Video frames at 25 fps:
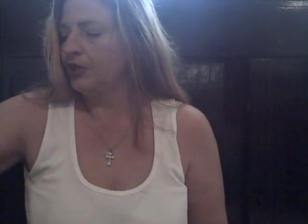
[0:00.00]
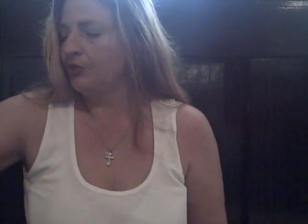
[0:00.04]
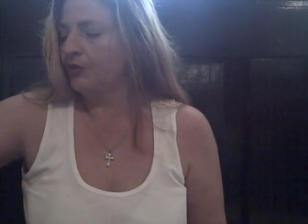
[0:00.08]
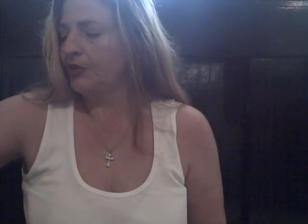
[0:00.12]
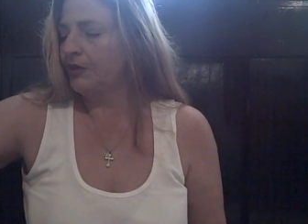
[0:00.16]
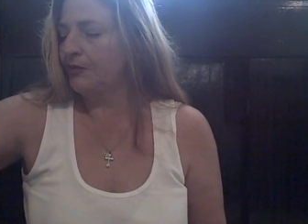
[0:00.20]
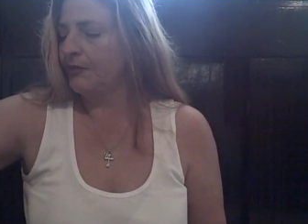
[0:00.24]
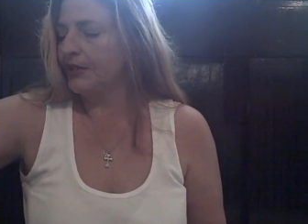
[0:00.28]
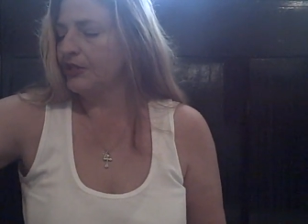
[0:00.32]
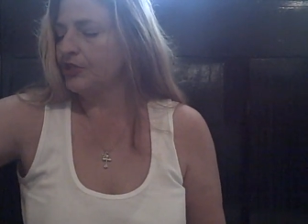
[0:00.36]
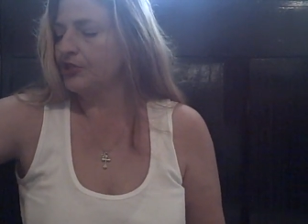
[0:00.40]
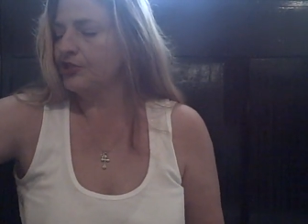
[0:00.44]
You
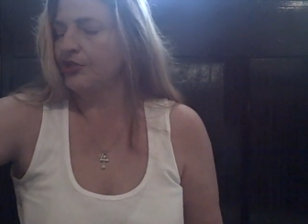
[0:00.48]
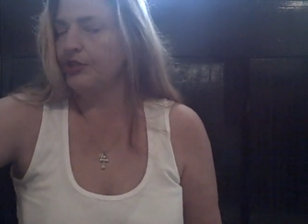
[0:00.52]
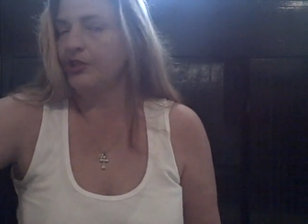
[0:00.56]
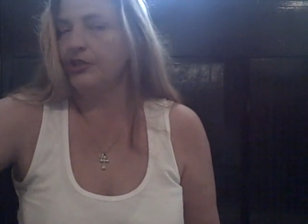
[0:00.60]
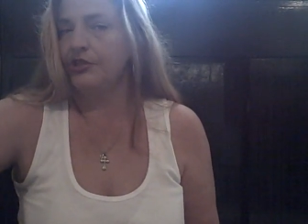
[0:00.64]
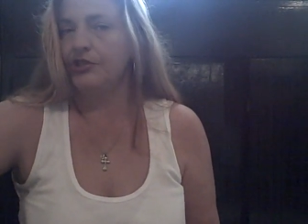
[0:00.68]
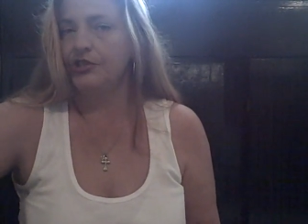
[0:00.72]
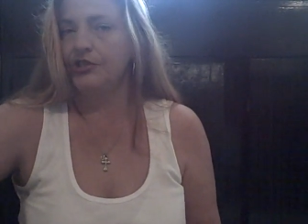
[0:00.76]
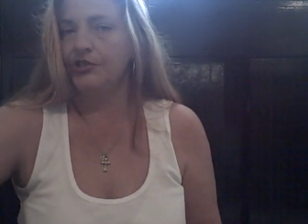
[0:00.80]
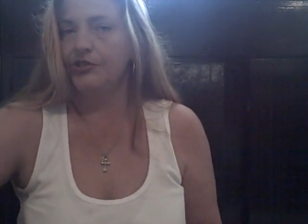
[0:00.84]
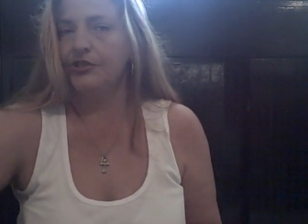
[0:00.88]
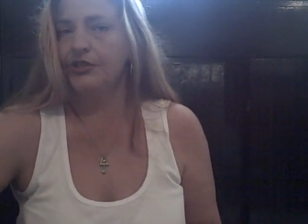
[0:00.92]
want to make sure
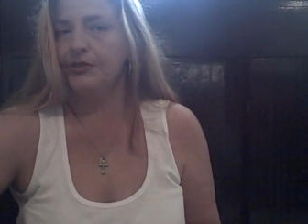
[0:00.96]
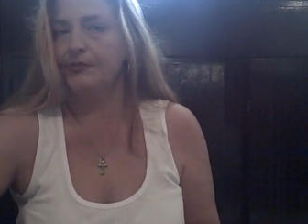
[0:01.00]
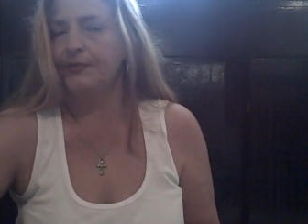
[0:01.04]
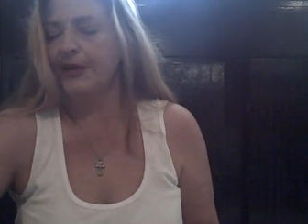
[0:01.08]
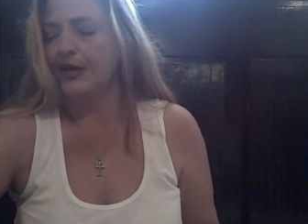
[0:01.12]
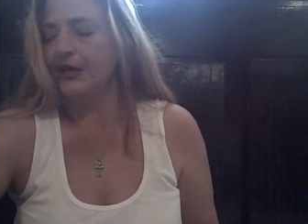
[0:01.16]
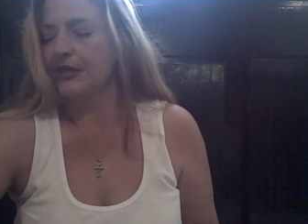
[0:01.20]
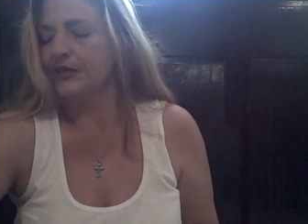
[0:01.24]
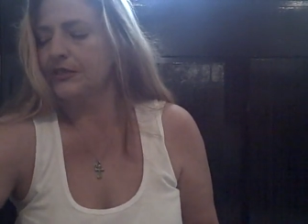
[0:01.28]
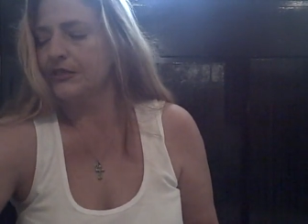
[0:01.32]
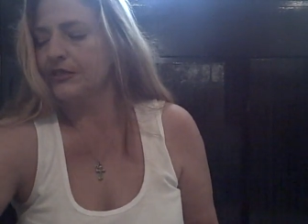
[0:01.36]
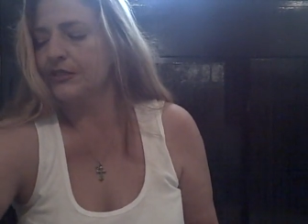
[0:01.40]
you choose a
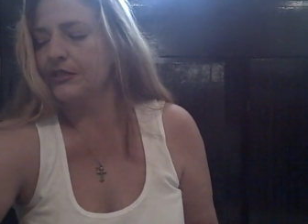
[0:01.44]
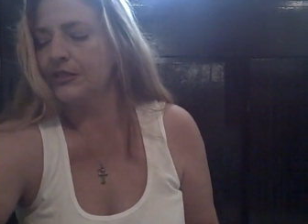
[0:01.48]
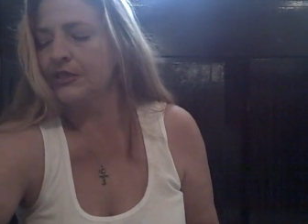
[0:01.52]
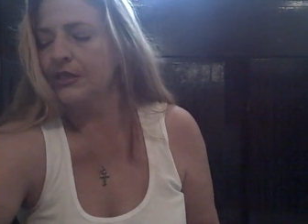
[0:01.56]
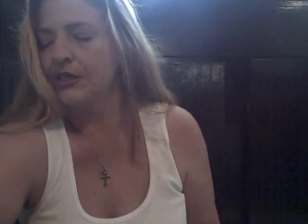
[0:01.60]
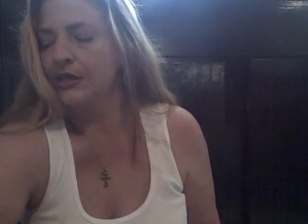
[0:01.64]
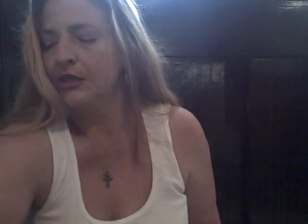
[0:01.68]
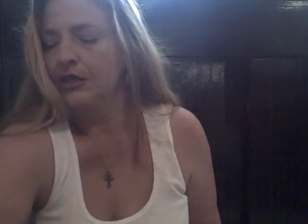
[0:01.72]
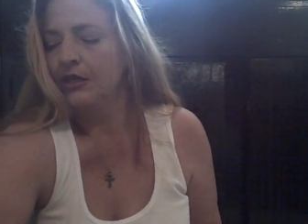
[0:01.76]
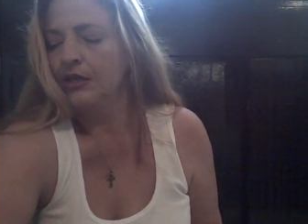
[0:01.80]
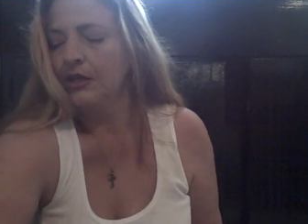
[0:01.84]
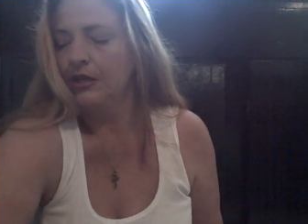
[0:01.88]
box
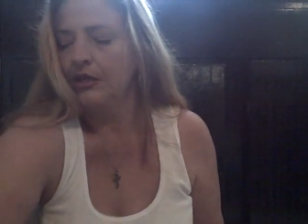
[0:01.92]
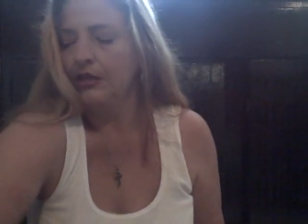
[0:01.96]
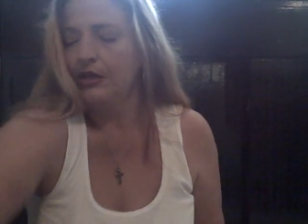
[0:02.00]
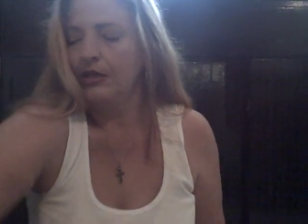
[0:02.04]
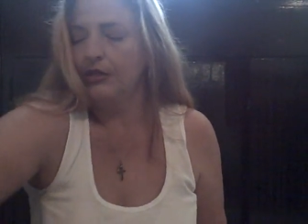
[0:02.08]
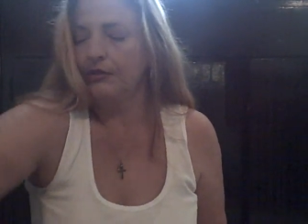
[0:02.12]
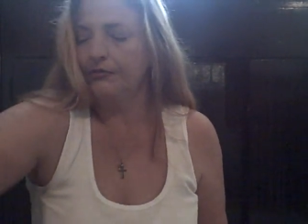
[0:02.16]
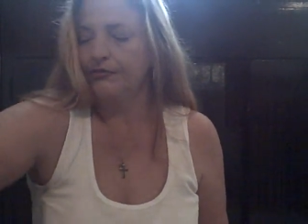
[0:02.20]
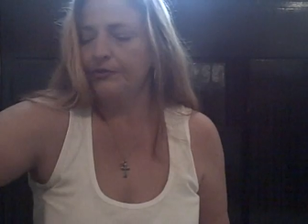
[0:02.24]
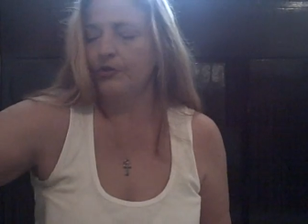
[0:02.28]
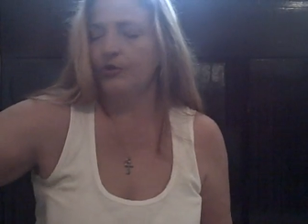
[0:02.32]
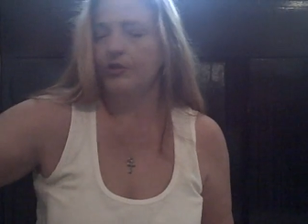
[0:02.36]
that's,
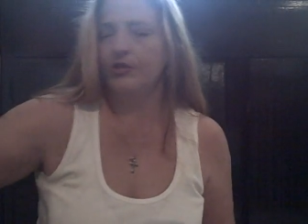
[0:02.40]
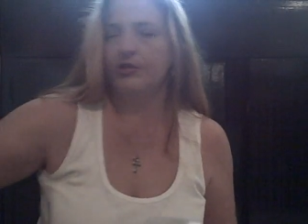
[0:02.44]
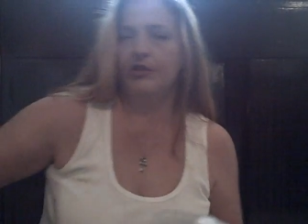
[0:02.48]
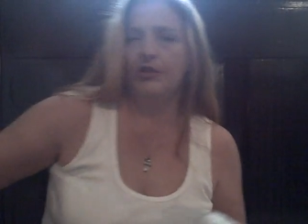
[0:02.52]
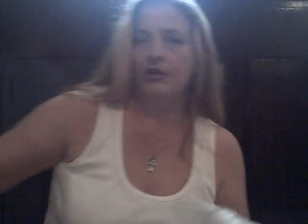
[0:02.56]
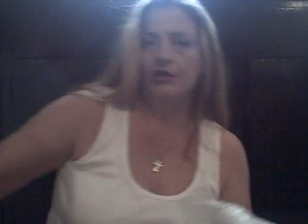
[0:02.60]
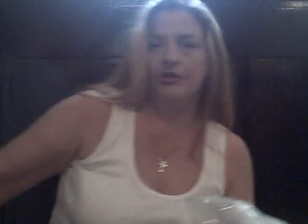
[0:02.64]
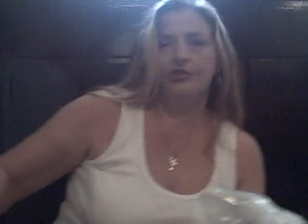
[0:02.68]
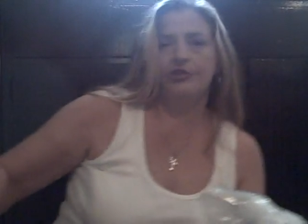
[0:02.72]
of course,